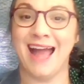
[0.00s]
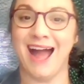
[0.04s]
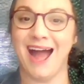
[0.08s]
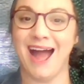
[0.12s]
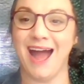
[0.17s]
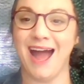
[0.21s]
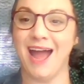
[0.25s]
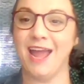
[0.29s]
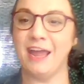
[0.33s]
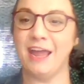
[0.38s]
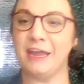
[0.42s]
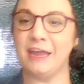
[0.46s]

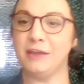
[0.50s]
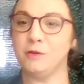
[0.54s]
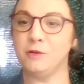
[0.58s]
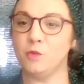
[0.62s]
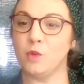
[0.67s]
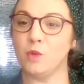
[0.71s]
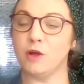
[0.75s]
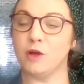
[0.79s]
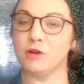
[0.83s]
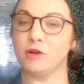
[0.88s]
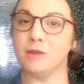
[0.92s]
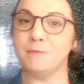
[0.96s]
Hi,
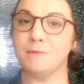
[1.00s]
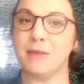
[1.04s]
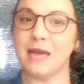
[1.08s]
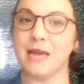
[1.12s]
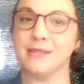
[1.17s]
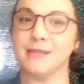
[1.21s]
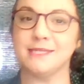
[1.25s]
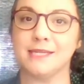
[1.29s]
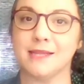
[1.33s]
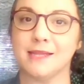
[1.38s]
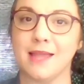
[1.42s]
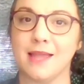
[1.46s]
welcome
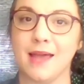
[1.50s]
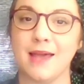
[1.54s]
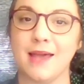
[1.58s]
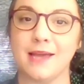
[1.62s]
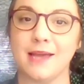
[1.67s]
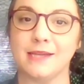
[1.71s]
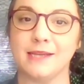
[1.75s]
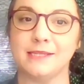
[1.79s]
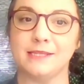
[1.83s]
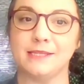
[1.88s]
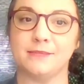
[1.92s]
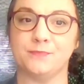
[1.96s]
back to
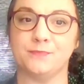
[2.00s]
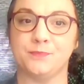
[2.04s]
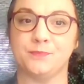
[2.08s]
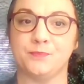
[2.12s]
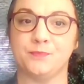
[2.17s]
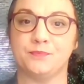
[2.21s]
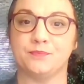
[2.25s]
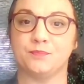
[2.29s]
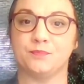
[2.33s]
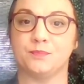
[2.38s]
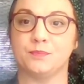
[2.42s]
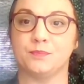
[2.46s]
class.
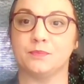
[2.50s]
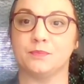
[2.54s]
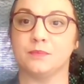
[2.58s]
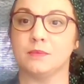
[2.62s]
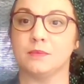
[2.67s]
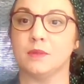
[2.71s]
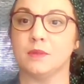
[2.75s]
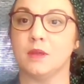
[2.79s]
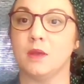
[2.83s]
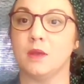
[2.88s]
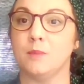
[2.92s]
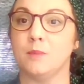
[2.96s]

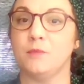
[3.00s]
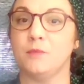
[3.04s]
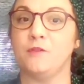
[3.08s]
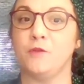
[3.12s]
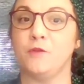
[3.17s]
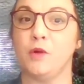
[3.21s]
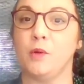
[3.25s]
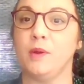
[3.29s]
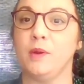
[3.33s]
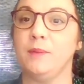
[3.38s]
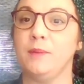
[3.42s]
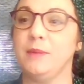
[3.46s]

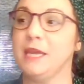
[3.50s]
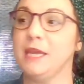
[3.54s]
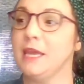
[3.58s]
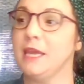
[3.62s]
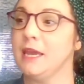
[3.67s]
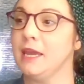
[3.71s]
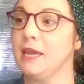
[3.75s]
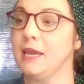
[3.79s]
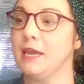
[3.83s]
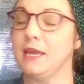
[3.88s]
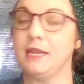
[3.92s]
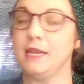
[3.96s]
Before we
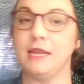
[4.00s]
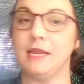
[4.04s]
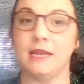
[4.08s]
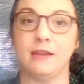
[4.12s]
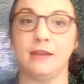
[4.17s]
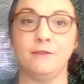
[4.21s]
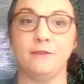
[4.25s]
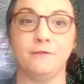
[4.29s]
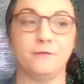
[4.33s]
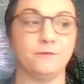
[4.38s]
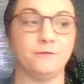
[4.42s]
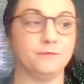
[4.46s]
begin
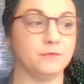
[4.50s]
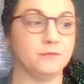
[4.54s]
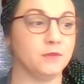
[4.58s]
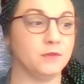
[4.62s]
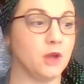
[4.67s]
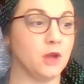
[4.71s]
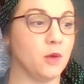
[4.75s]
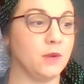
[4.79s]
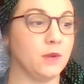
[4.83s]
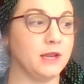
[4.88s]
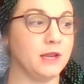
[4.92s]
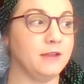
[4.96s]

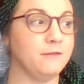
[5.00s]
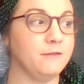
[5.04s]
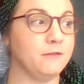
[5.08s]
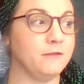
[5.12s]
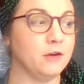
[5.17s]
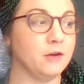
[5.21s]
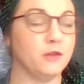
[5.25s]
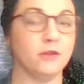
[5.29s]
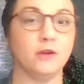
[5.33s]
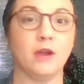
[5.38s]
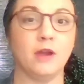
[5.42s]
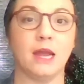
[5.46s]
go any
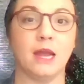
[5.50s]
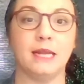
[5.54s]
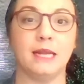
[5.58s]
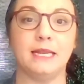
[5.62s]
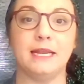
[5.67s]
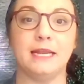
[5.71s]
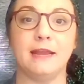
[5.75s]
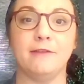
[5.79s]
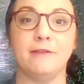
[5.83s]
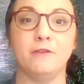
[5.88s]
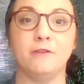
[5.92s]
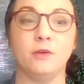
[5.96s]
further, I
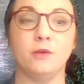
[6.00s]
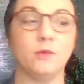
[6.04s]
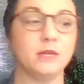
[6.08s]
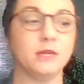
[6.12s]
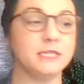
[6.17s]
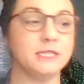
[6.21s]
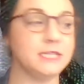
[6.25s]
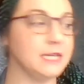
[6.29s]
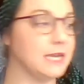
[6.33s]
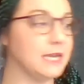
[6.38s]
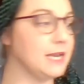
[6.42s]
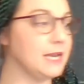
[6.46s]
need everyone
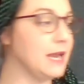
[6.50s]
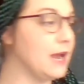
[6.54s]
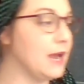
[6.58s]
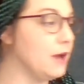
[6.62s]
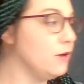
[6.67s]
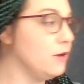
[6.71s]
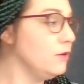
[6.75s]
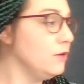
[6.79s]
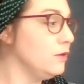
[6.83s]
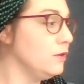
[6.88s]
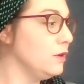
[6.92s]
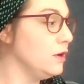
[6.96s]
to get
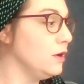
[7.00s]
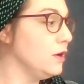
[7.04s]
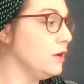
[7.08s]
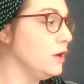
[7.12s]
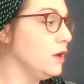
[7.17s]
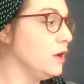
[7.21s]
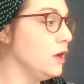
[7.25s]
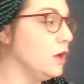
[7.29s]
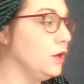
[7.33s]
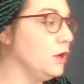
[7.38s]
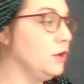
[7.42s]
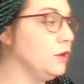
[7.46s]
out
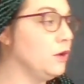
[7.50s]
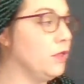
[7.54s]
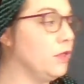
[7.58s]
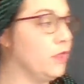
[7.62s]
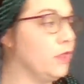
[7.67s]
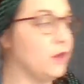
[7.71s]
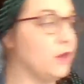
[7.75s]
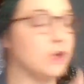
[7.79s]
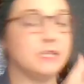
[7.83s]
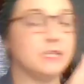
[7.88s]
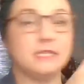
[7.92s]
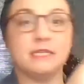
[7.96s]
your
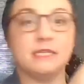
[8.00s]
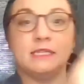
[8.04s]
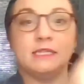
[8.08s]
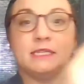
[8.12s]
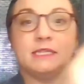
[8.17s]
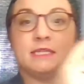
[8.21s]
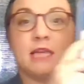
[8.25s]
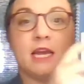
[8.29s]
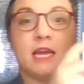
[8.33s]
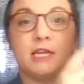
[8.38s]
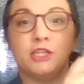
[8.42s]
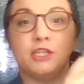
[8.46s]
thoughts and
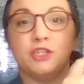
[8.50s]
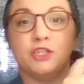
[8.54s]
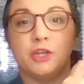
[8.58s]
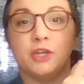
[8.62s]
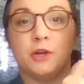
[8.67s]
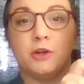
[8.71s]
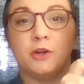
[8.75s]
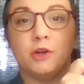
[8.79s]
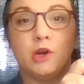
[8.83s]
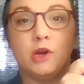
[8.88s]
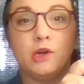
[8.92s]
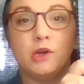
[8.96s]
design
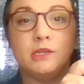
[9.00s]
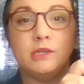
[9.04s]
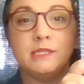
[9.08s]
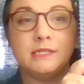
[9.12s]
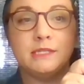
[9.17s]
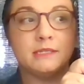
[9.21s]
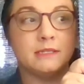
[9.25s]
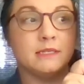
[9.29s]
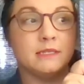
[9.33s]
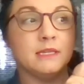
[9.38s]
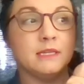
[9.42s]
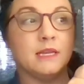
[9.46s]

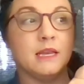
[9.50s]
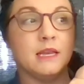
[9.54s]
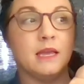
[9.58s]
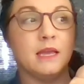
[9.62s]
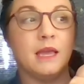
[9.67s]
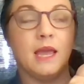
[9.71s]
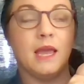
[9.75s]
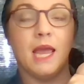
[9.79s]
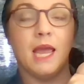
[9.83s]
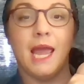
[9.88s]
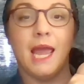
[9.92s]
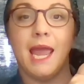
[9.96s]
journals
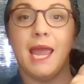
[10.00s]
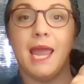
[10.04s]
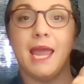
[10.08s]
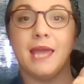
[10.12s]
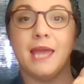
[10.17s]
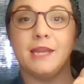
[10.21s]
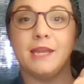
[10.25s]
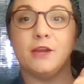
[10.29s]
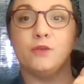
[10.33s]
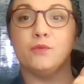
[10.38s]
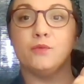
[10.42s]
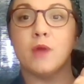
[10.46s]

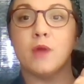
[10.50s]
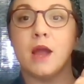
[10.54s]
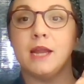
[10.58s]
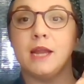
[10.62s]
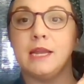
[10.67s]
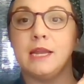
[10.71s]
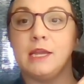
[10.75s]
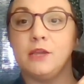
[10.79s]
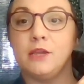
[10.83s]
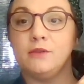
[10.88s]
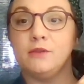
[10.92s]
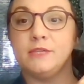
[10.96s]
and a
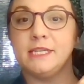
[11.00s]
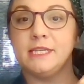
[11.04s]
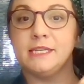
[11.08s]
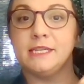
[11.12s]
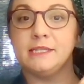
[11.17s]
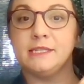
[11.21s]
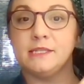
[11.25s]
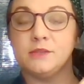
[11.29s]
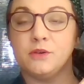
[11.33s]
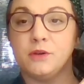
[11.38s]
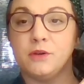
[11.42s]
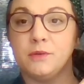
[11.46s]
writing
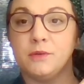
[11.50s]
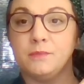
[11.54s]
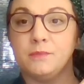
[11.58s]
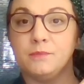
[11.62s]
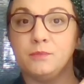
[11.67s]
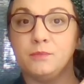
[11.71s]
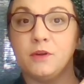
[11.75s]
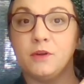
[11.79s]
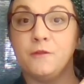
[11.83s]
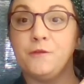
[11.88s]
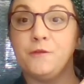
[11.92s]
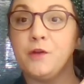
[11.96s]
utensil,
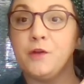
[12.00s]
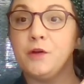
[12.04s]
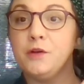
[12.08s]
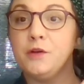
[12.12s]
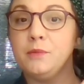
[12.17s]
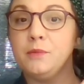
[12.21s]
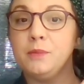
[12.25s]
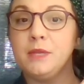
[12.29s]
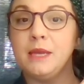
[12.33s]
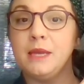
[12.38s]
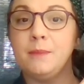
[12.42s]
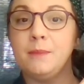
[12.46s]

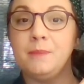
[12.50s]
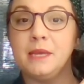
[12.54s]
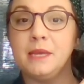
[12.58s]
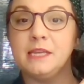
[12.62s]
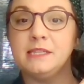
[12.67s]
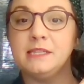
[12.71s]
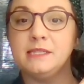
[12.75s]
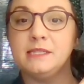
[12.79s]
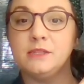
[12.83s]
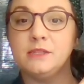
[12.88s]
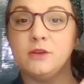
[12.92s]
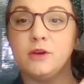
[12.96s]
preferably a
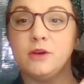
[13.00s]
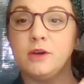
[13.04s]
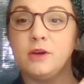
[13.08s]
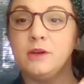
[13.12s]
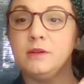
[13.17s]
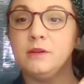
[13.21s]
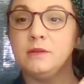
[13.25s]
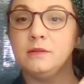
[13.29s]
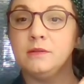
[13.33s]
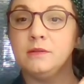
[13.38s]
pencil,